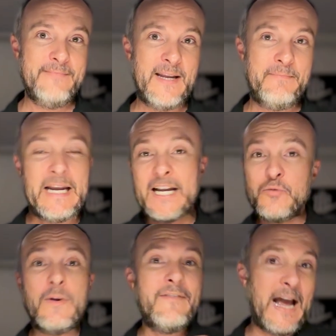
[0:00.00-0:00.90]
because
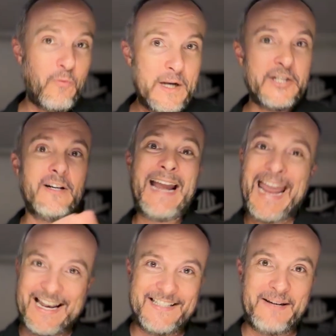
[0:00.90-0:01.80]
we've got winter
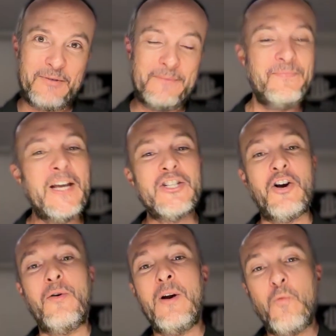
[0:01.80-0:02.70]
and summer.
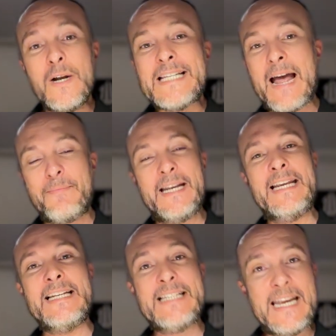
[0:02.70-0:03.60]
So what's happening
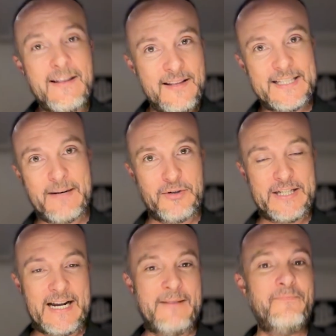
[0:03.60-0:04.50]
is, in the
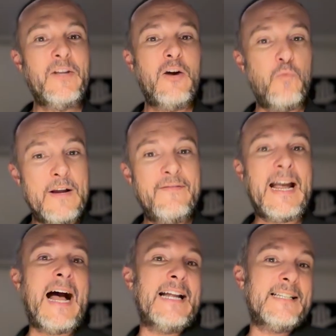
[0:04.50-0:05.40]
summertime, we've
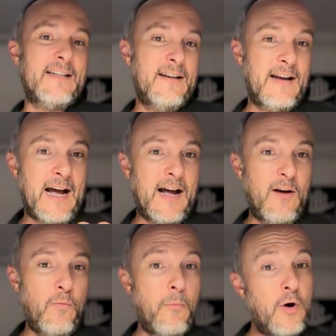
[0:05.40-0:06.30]
got
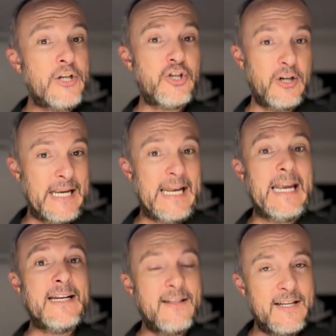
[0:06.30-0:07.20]
moisture getting
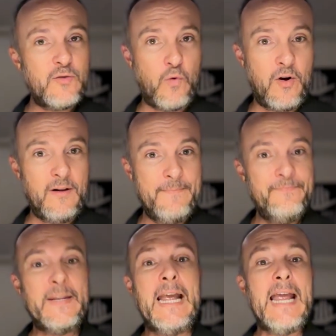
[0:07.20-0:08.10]
into this wall
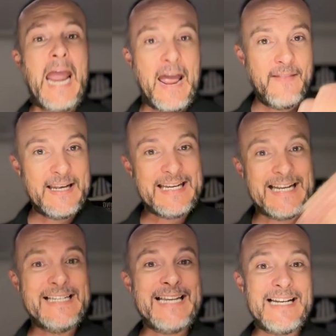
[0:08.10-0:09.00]
and then
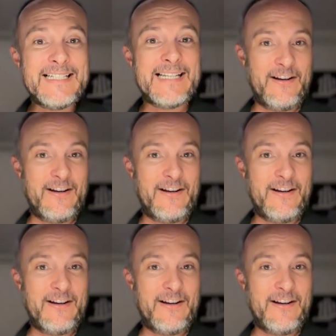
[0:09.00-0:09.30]
condensing